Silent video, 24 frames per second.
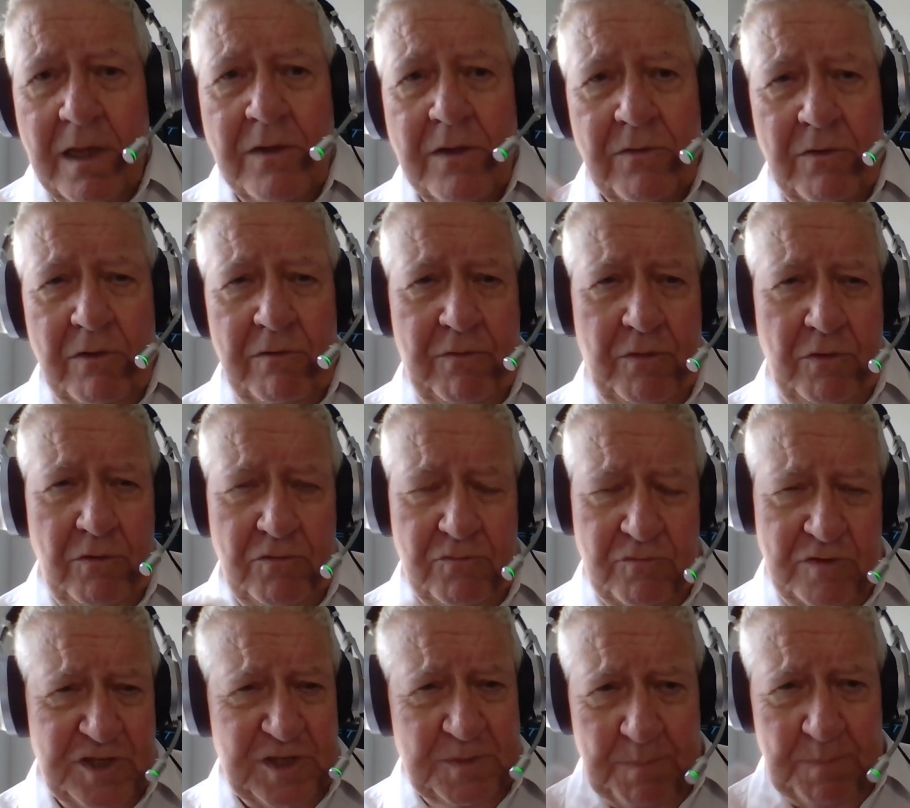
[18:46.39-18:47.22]
sort of
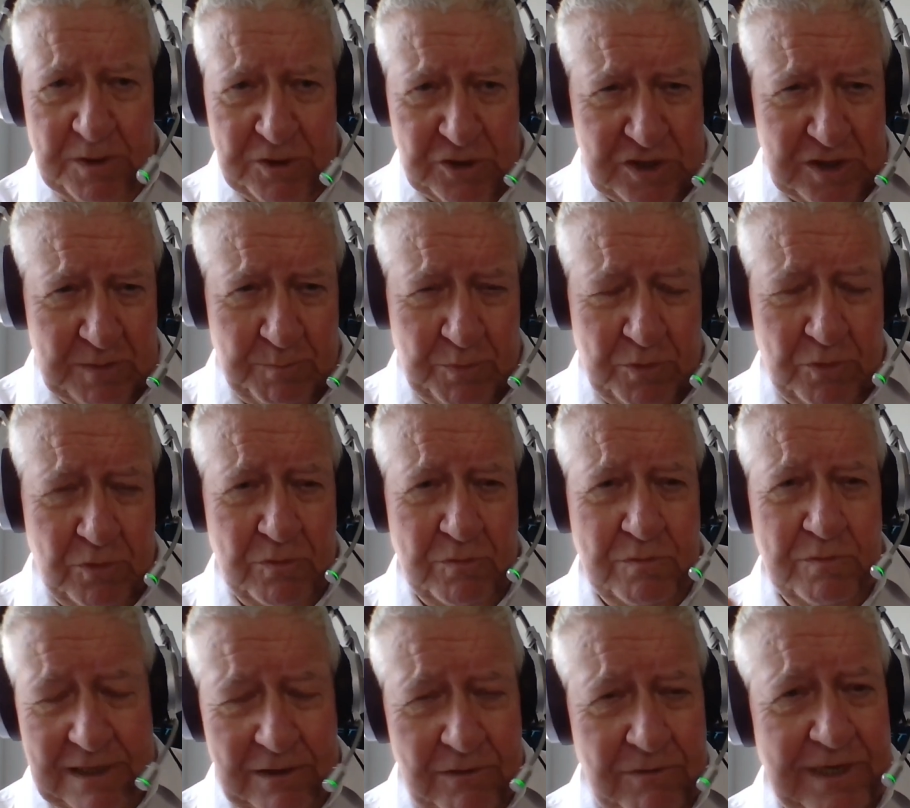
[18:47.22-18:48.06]
who's
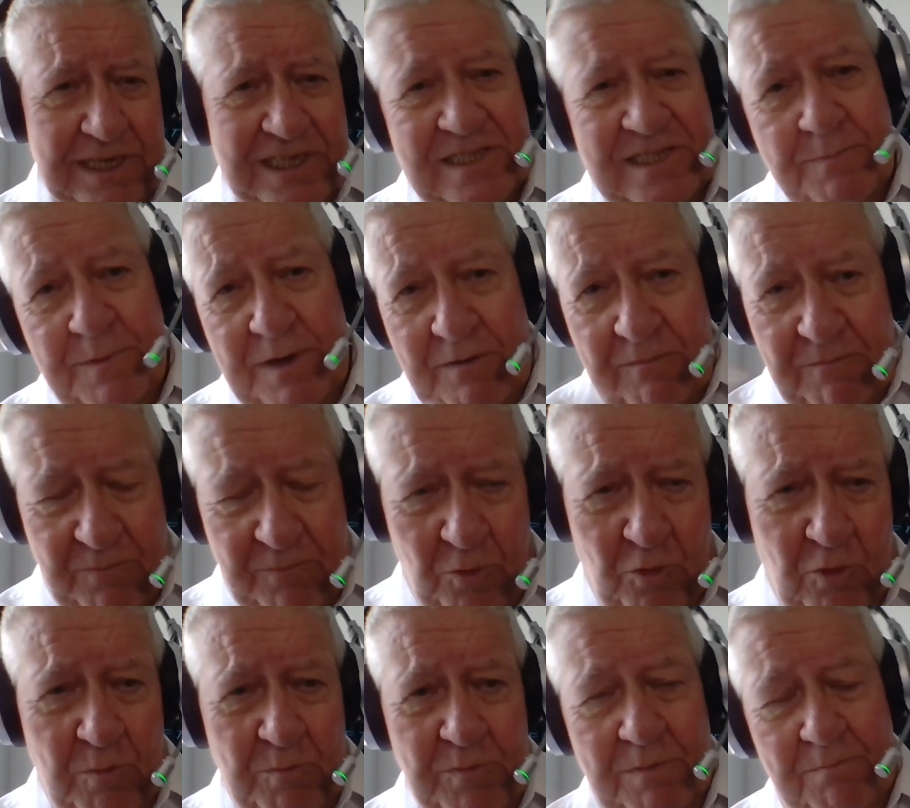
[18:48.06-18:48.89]
responsible, who needs to be
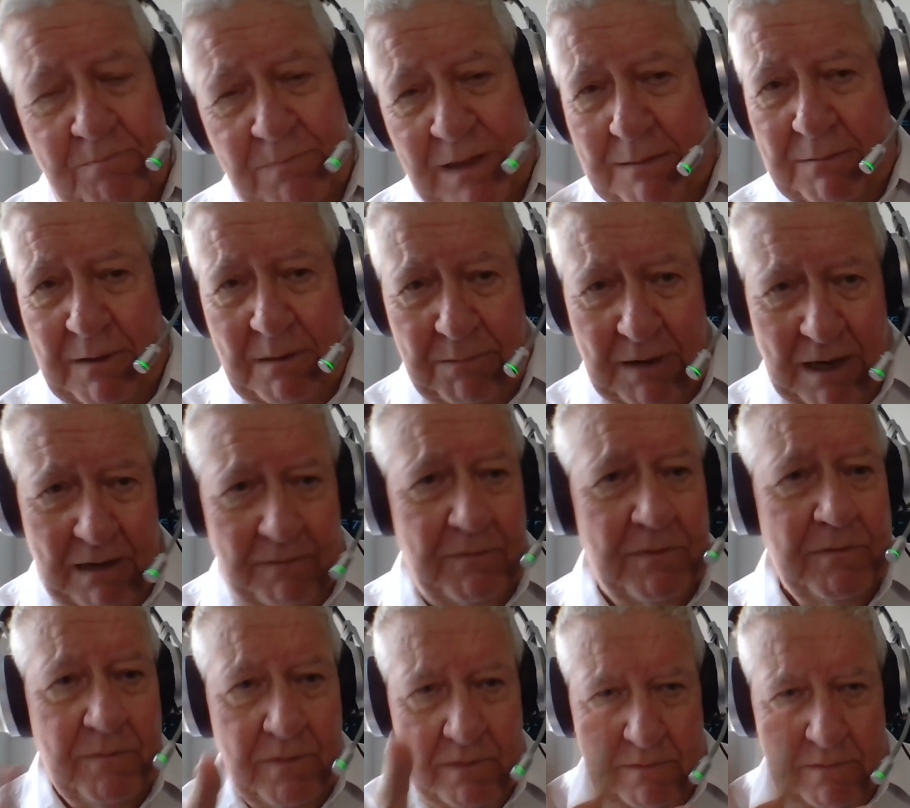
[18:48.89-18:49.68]
informed, blah, blah, blah.